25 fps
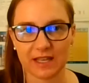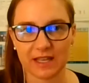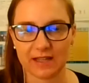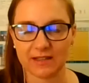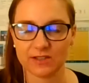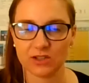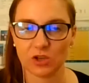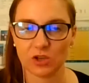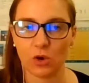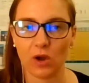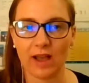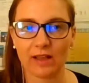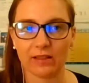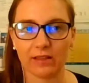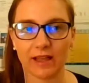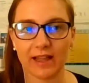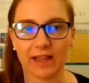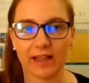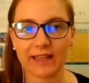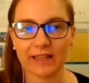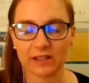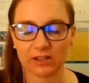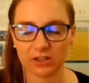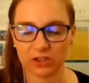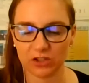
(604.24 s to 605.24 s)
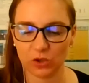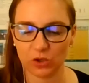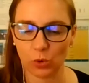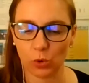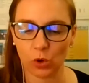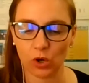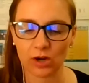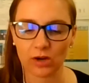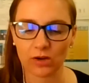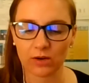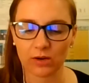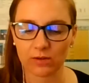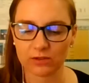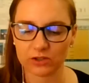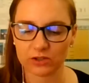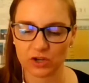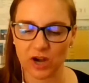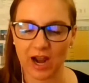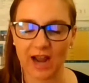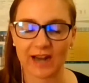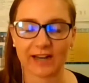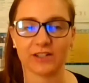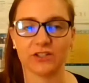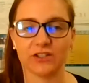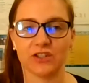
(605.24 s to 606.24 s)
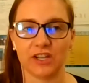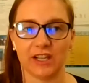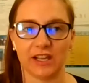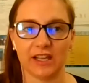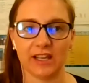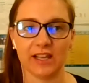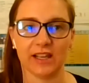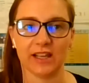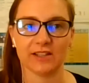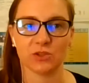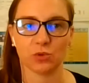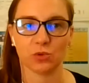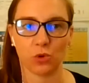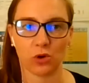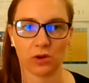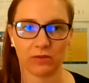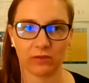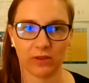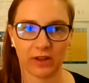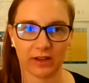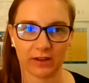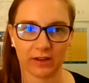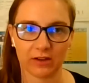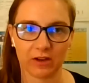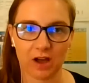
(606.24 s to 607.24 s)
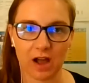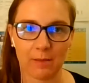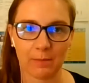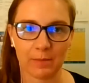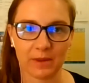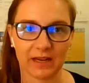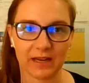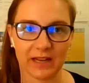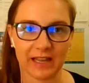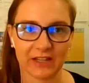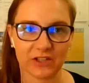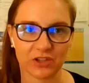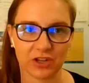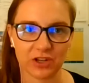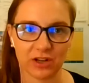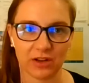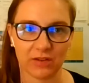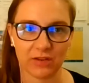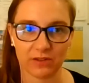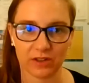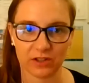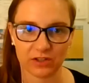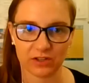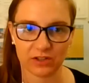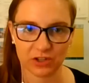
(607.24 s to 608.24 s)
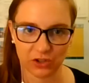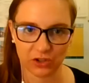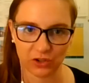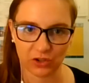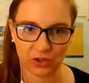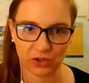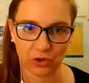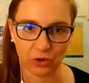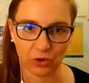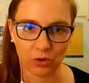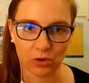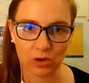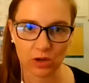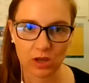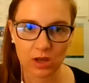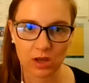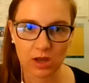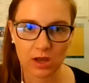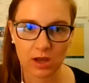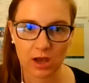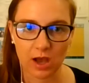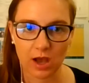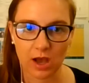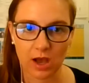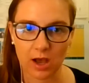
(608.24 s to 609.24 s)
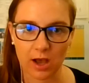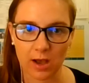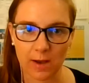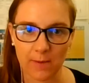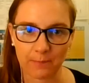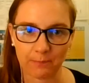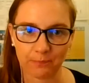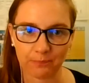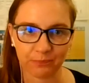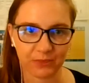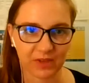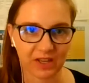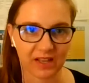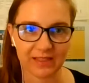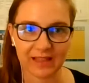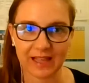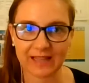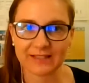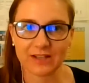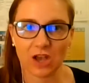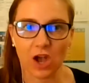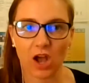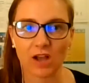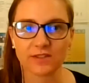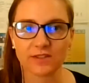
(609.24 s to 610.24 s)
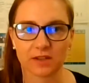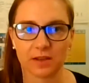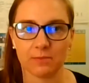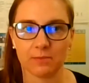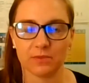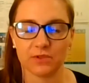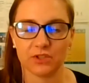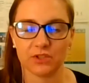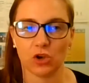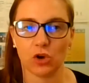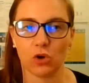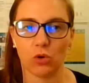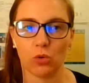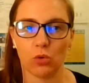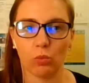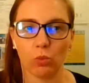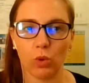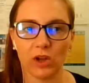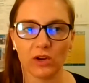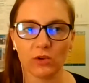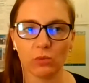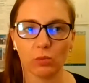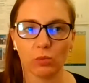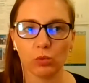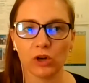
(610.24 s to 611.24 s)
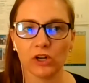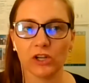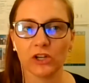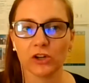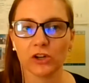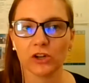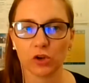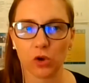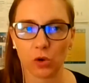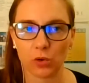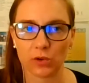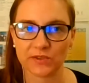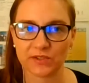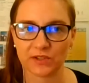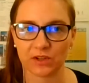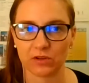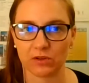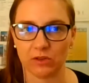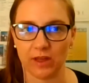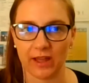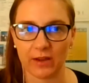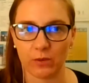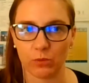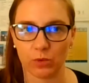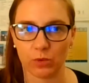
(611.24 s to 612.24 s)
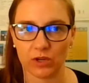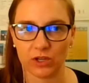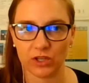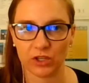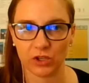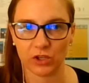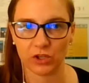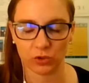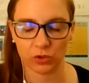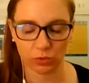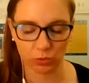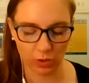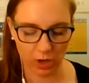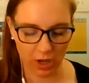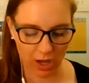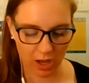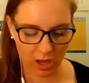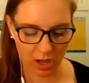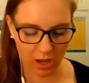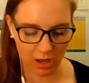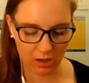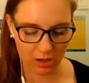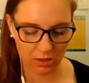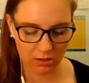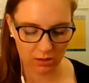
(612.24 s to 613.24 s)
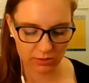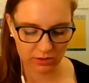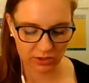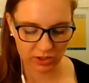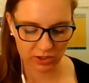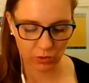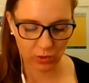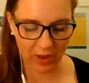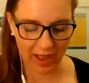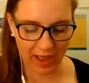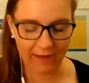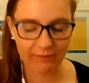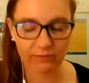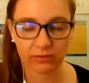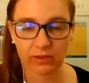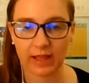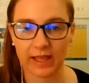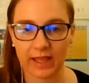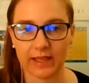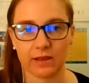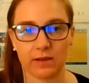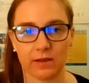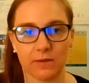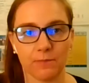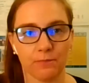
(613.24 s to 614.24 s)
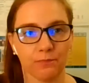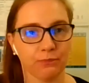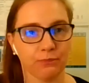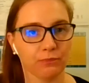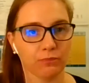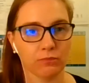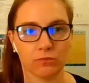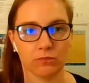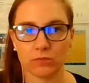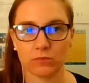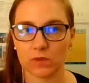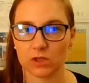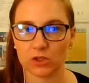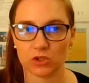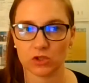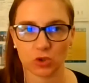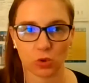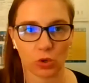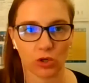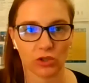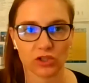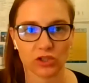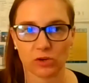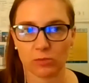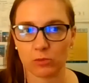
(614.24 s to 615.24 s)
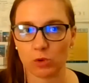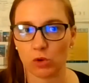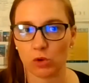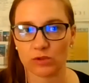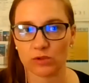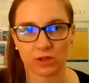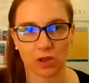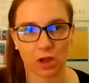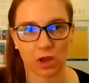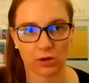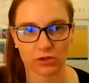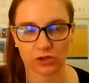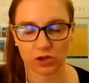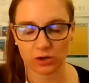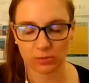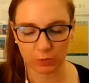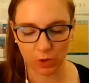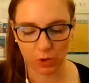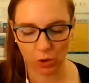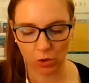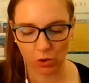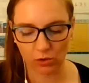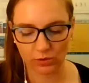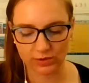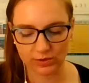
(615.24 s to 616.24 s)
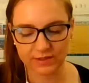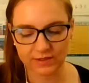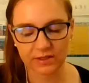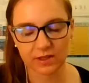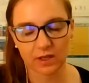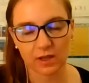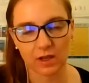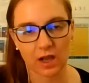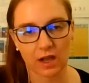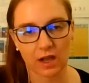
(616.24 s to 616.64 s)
And so I like your strategy is sort of like a combination of the two. And that's awesome. So what are your goals look like when you, do you have like short-term goals, long-term goals?